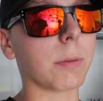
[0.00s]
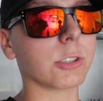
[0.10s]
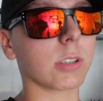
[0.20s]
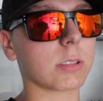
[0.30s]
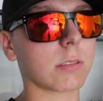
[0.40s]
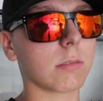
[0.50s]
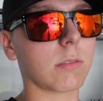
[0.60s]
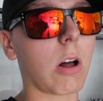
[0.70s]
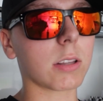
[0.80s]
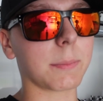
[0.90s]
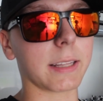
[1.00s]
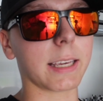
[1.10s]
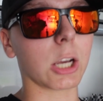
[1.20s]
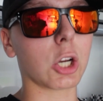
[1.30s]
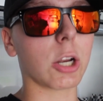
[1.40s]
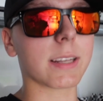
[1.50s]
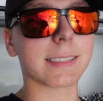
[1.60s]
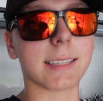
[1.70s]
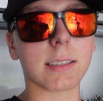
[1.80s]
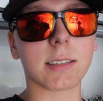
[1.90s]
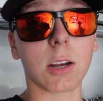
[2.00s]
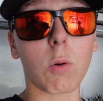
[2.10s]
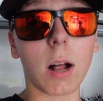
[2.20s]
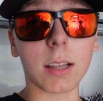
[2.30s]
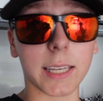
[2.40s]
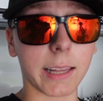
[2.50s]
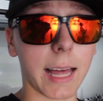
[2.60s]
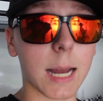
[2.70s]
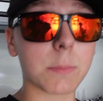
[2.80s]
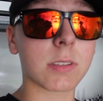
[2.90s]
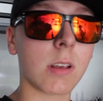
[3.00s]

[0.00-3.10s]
but just ultimately get good, consistent quality laps.